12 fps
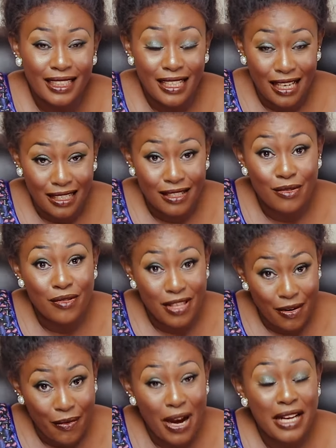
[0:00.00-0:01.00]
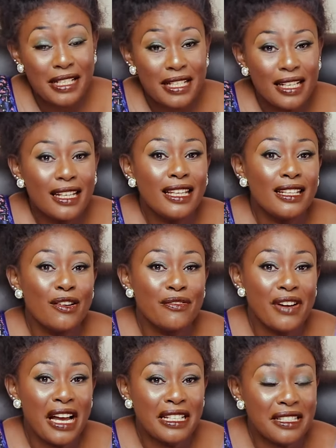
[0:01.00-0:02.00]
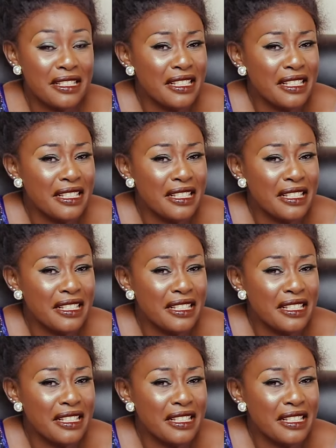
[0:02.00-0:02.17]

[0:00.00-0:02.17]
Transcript: Yes, through the Word. Laying of hands.